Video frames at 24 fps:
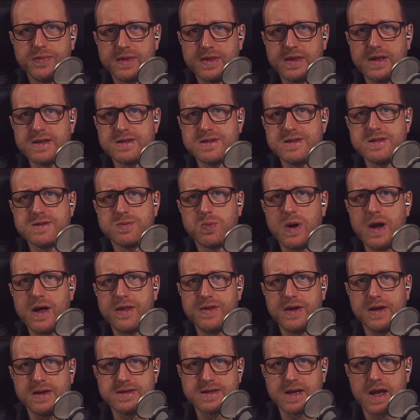this is where
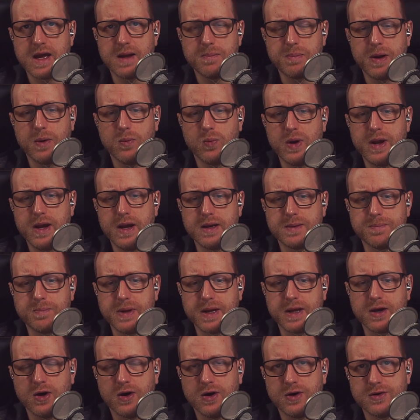things get a bit weird,
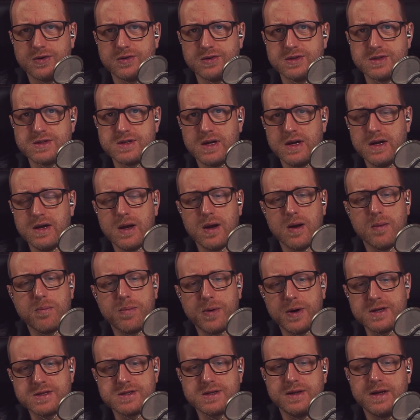because
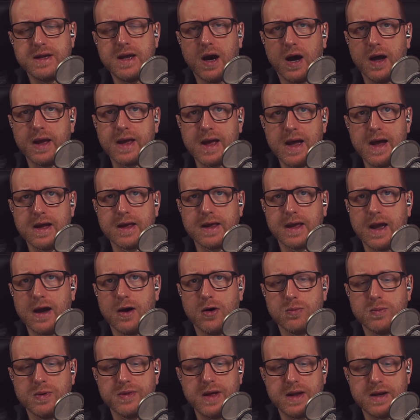personally, I can't get
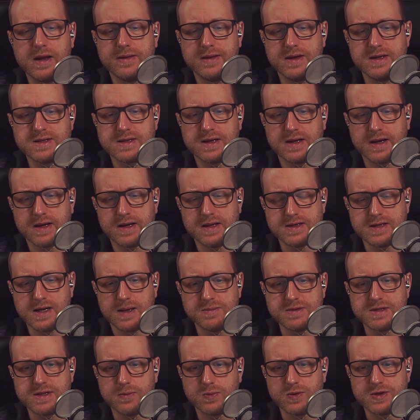on with any of these silicone
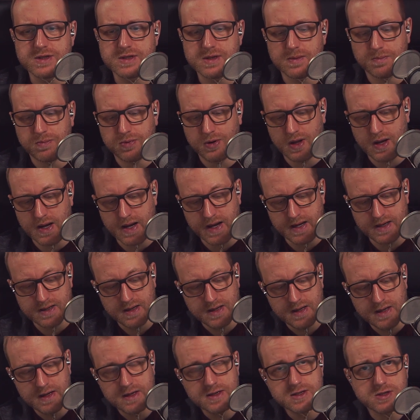tips that were supplied,
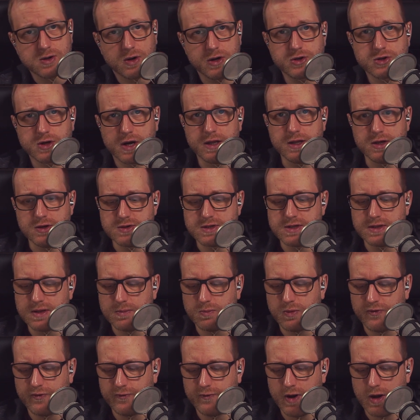so I tried using them
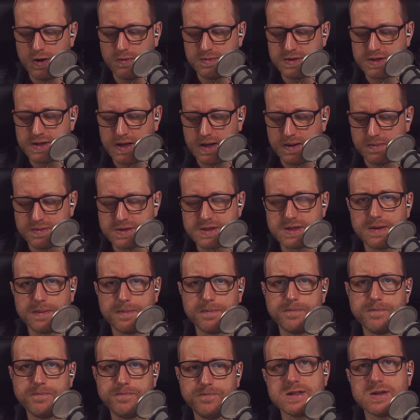with foam tips.
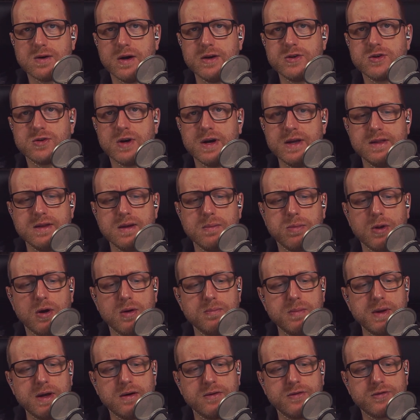So I tried the
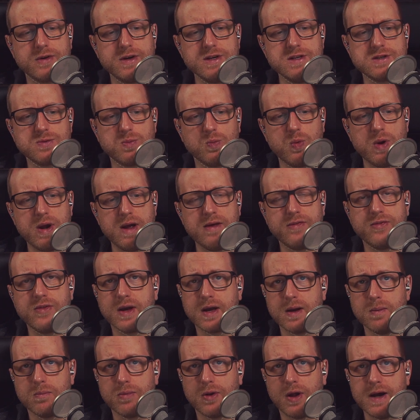Blon BL-03s with the
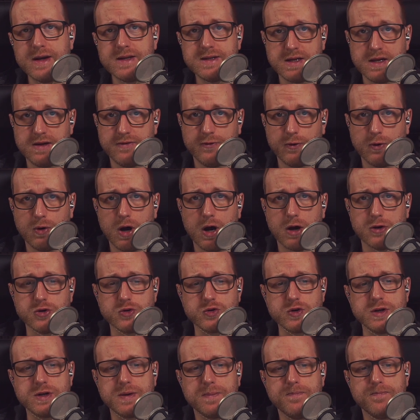Comply
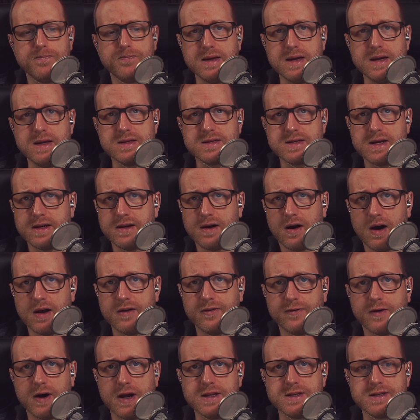T400, the
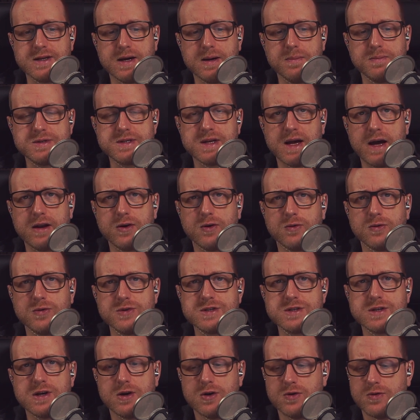NiceHCK tips, and
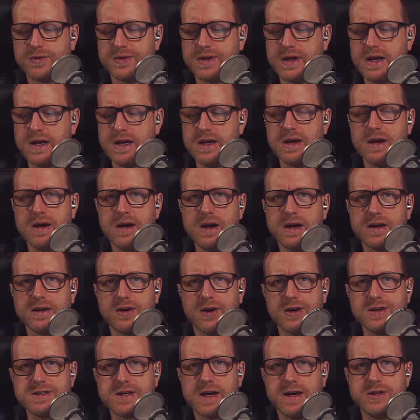also the
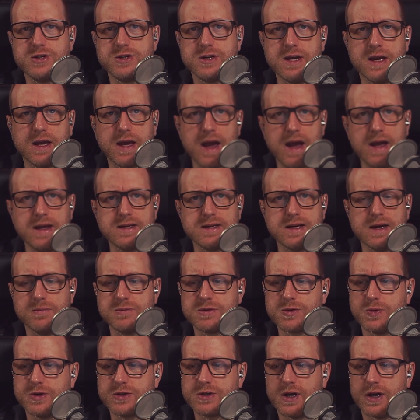NiceHCK
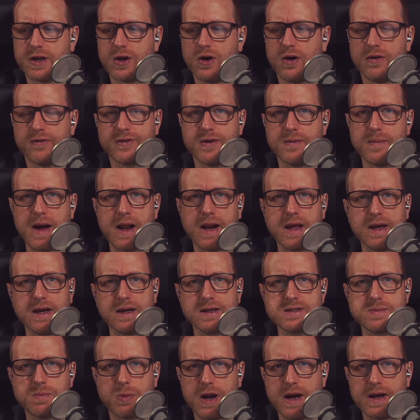tips, which I got from
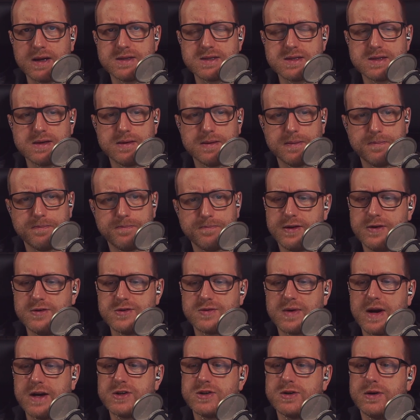AliExpress. These
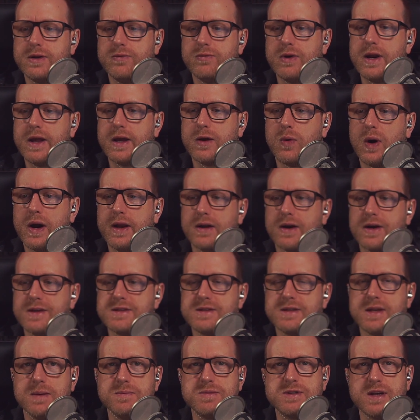are actually really quite nice
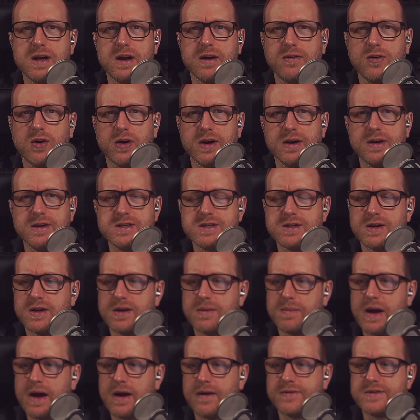tips. They've got a certain
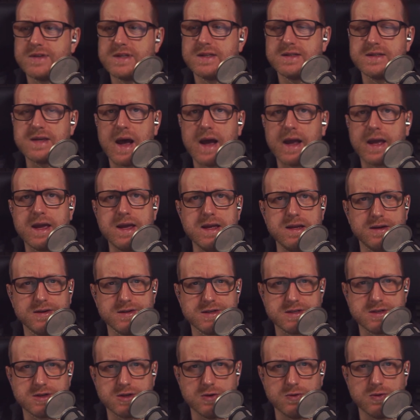amount of
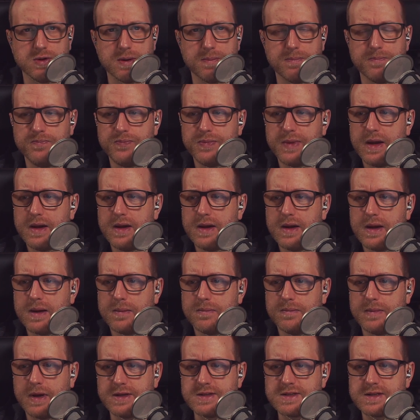tackiness to them,
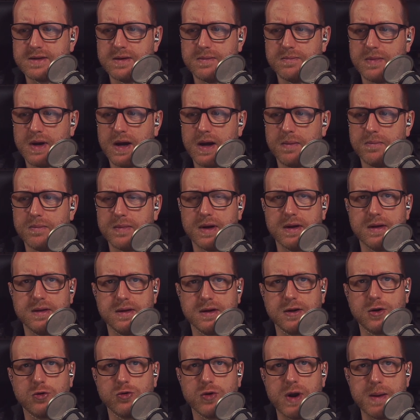makes them
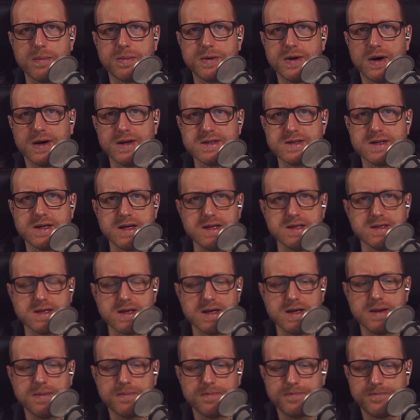grip nice and
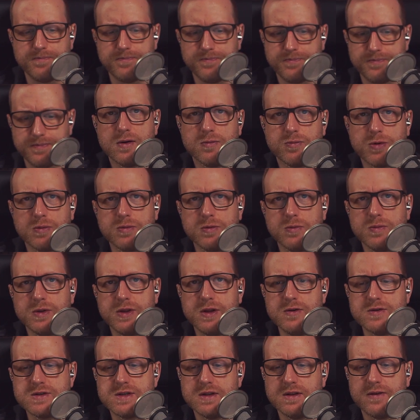easy. The problem with
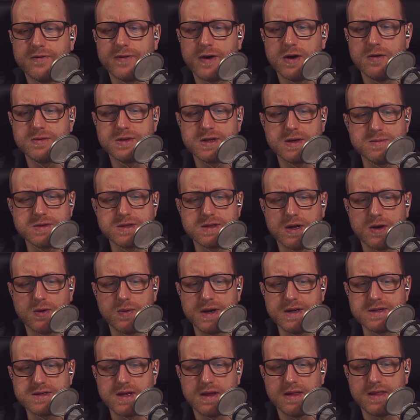using the foam tips, though,
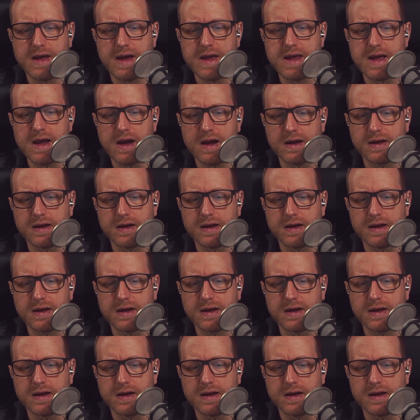is that they